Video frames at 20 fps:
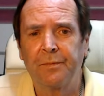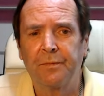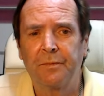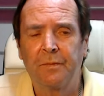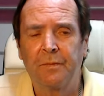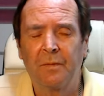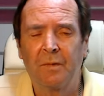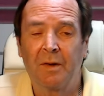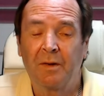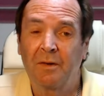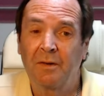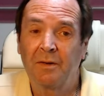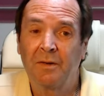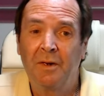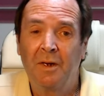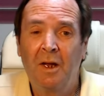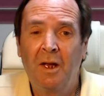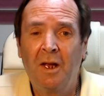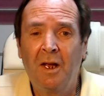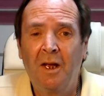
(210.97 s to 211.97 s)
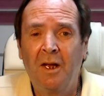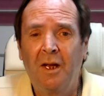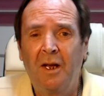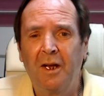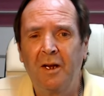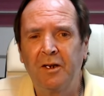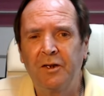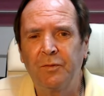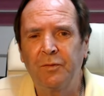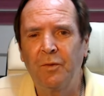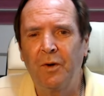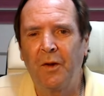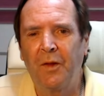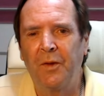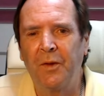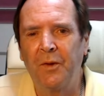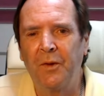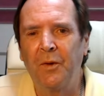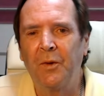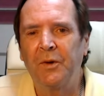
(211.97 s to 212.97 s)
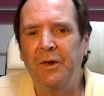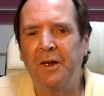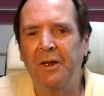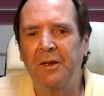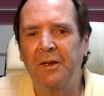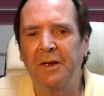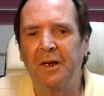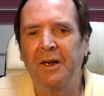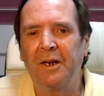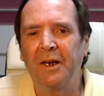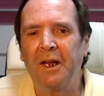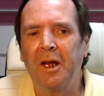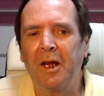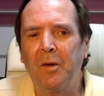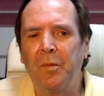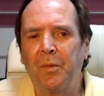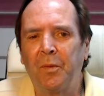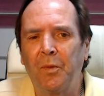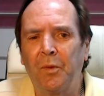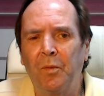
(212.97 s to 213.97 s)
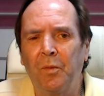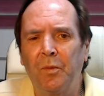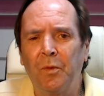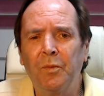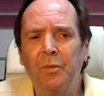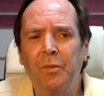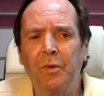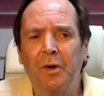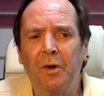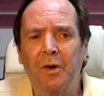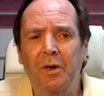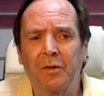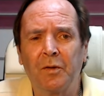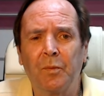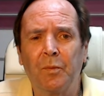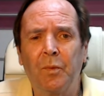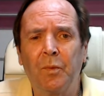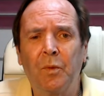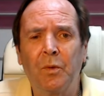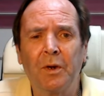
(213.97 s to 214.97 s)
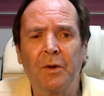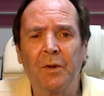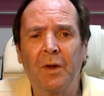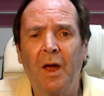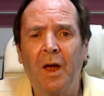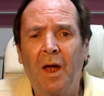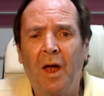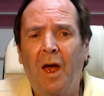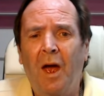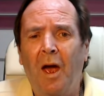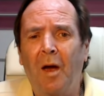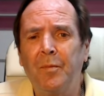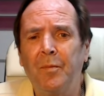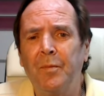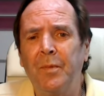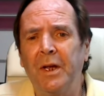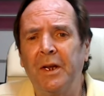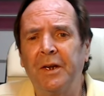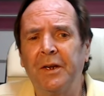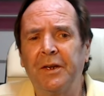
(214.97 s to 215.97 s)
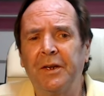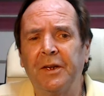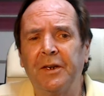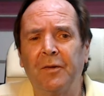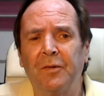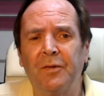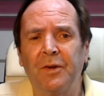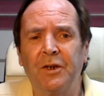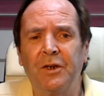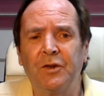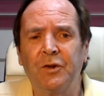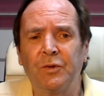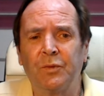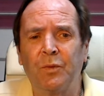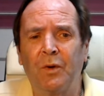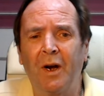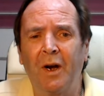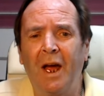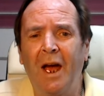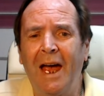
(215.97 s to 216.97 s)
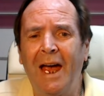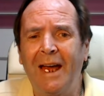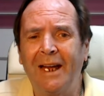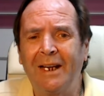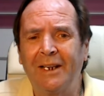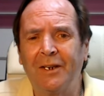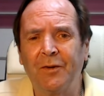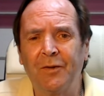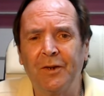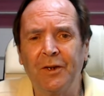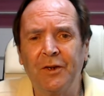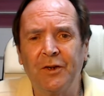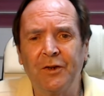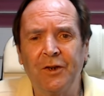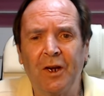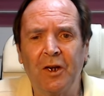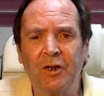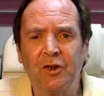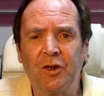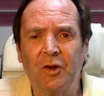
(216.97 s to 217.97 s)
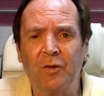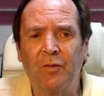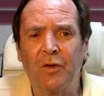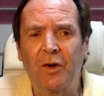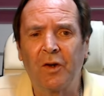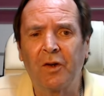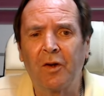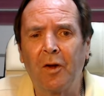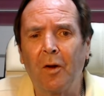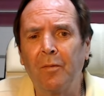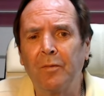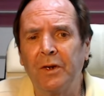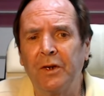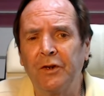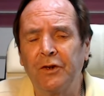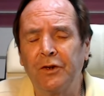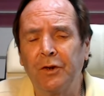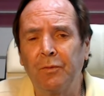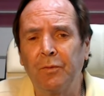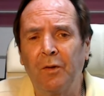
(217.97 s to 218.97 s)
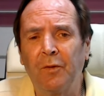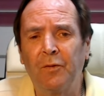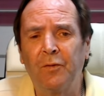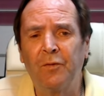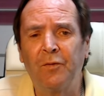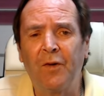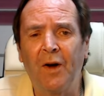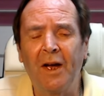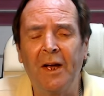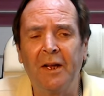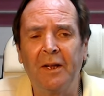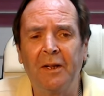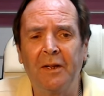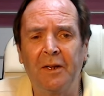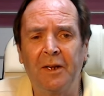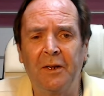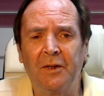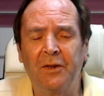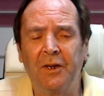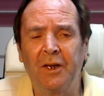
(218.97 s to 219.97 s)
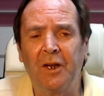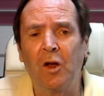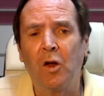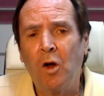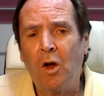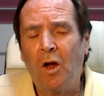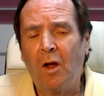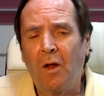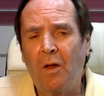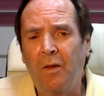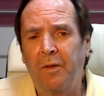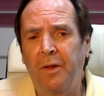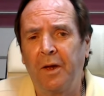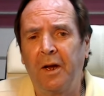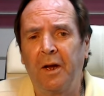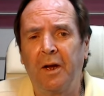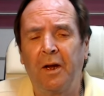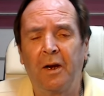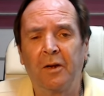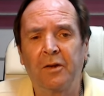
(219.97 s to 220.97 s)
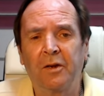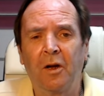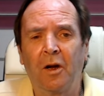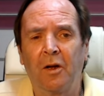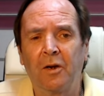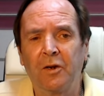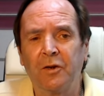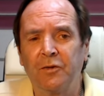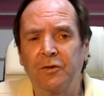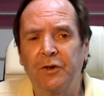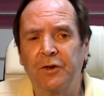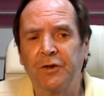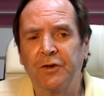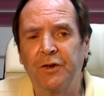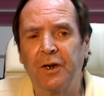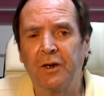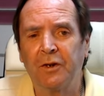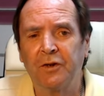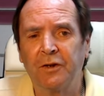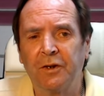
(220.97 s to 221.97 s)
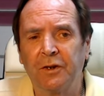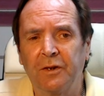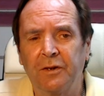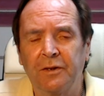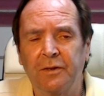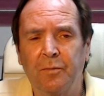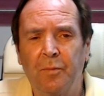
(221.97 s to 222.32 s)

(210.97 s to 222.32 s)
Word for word: Now, it's worth noting that in April, Bloomberg reported that American officials were actively searching for companies that were violating their current restrictions.